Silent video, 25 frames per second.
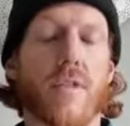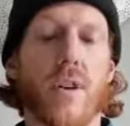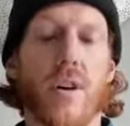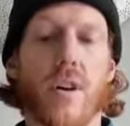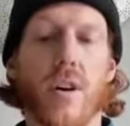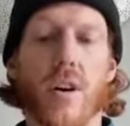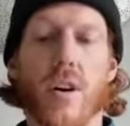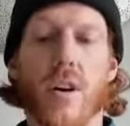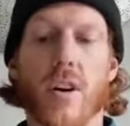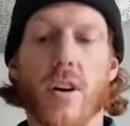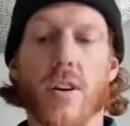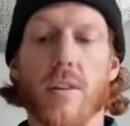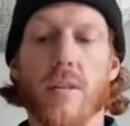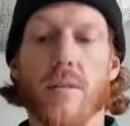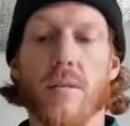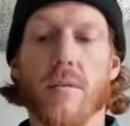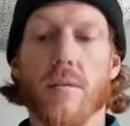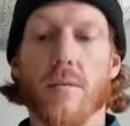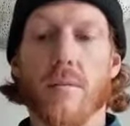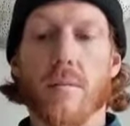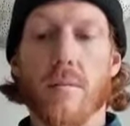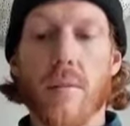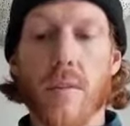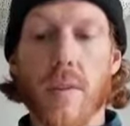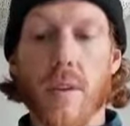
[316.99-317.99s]
the
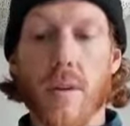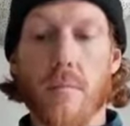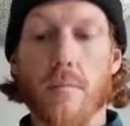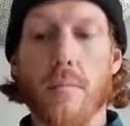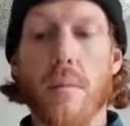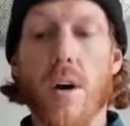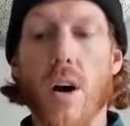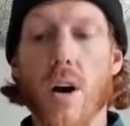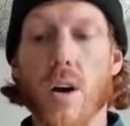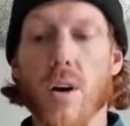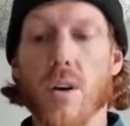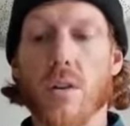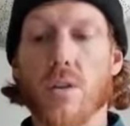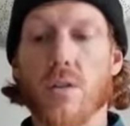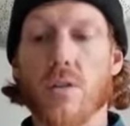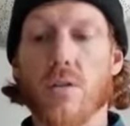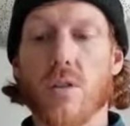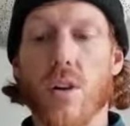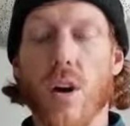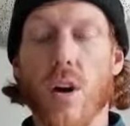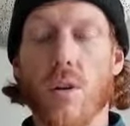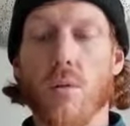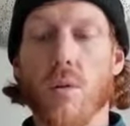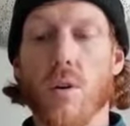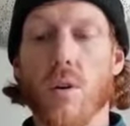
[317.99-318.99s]
miles
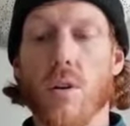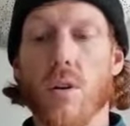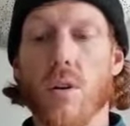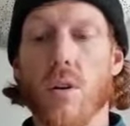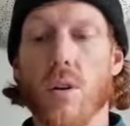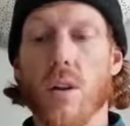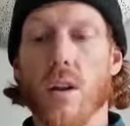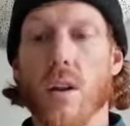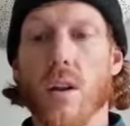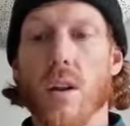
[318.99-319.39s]
total.